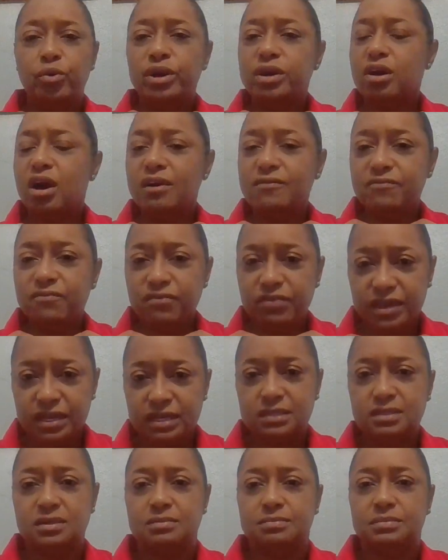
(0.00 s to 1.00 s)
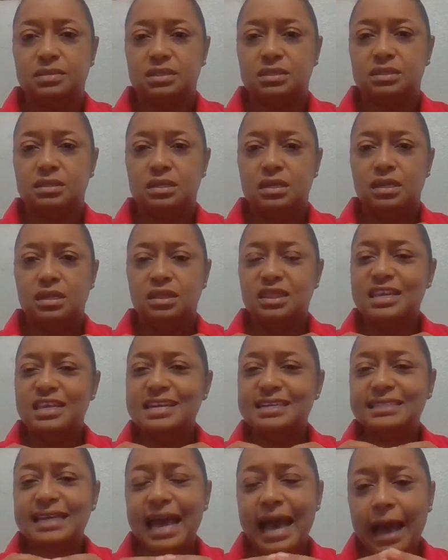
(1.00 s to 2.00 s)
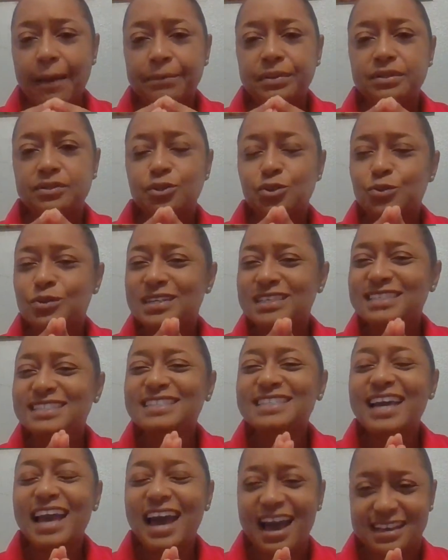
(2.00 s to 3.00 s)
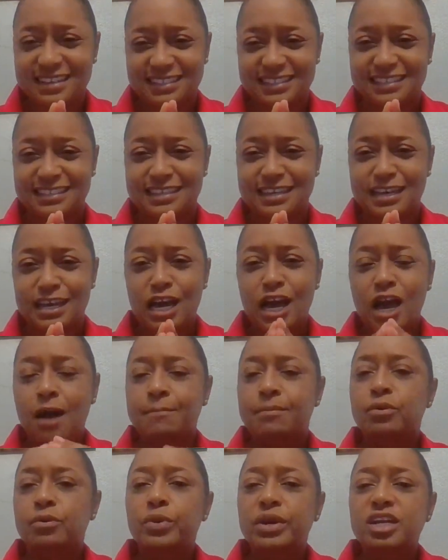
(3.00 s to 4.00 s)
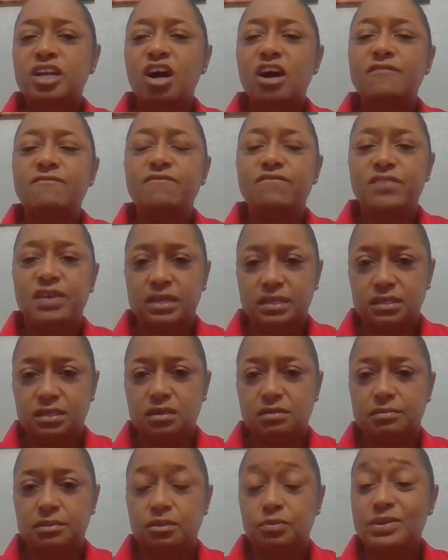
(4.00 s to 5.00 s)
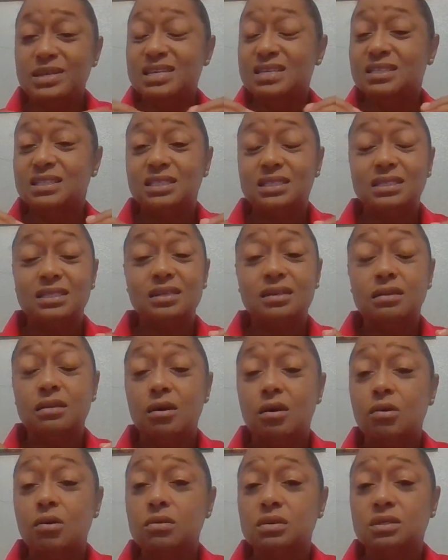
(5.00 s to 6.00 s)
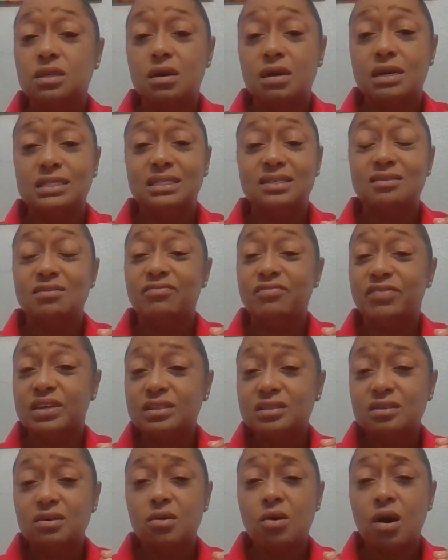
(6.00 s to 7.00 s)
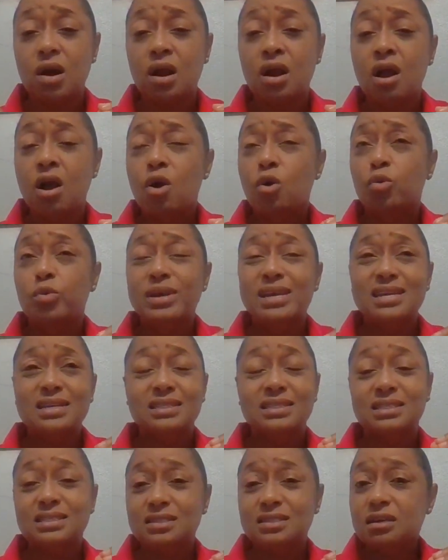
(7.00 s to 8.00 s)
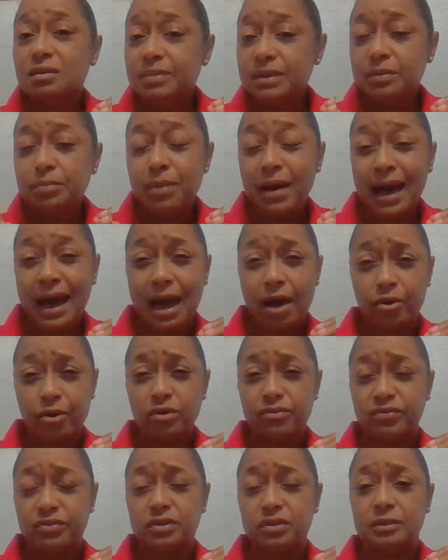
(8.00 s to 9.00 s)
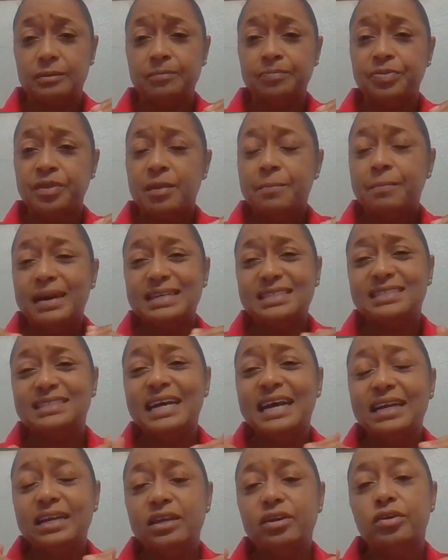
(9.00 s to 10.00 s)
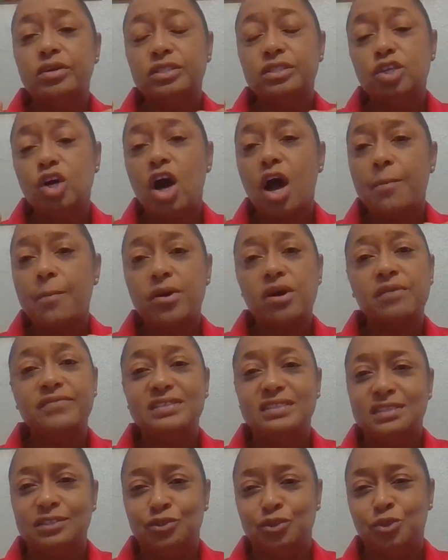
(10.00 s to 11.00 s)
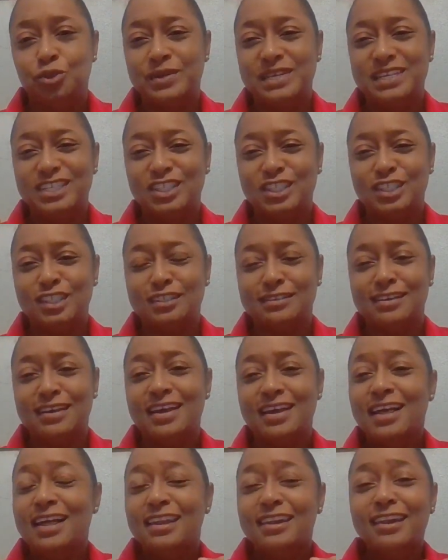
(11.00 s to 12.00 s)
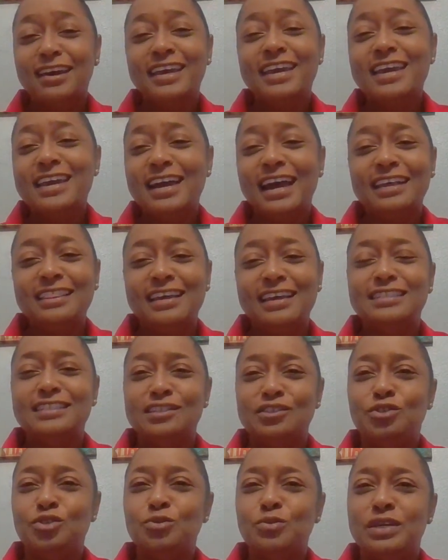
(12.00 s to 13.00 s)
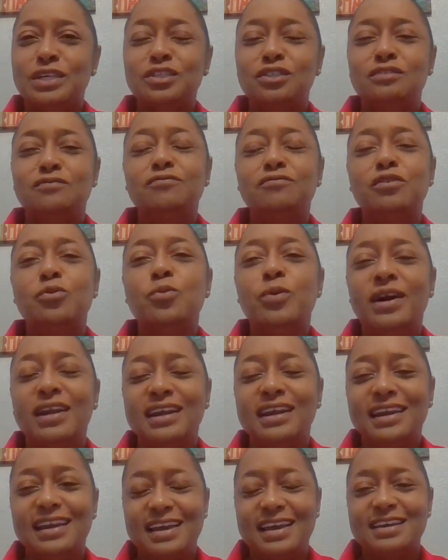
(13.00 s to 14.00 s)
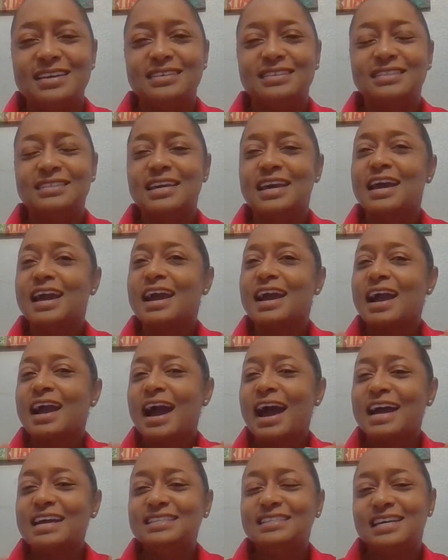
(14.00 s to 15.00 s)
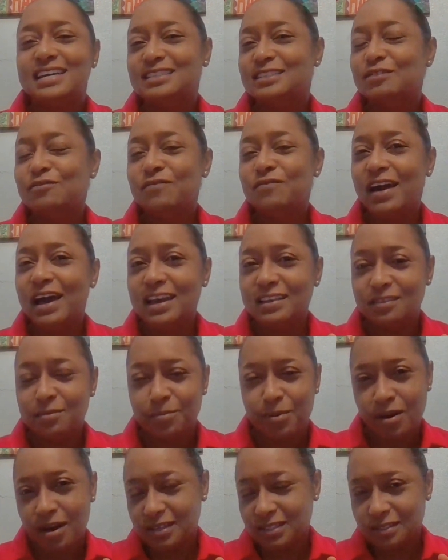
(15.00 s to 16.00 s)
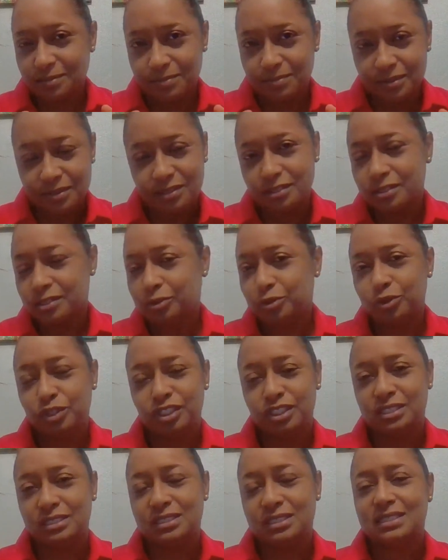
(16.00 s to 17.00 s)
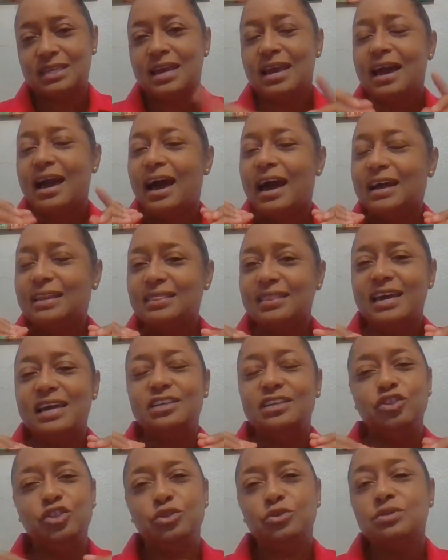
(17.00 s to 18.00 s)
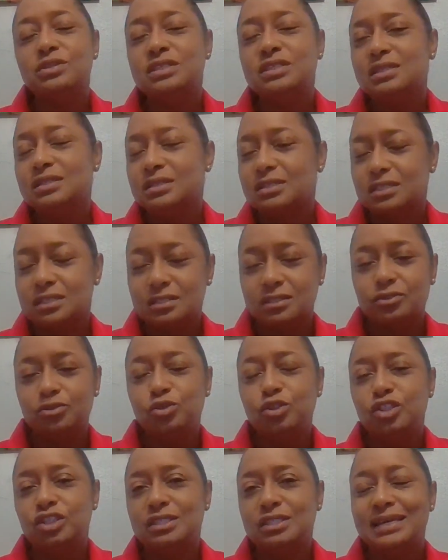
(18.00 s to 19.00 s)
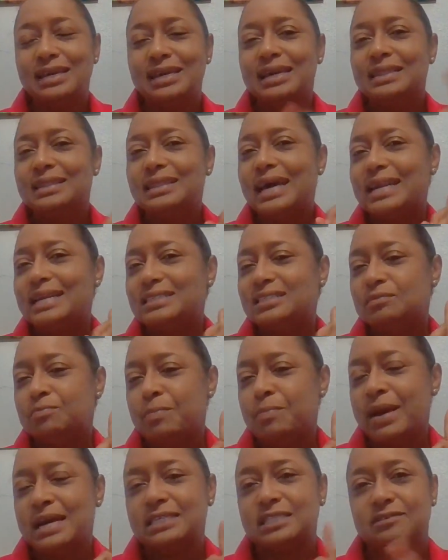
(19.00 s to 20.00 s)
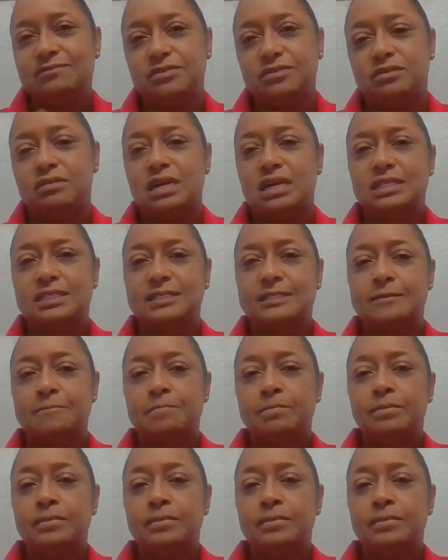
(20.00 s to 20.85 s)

we're not victims, things happen to us, yes, but we're not victims. We can still hold on to the victor. We can still be powerful by standing on top of a situation, looking at that situation for what it is, identifying the possible solutions, and then choosing the solution that is best for us.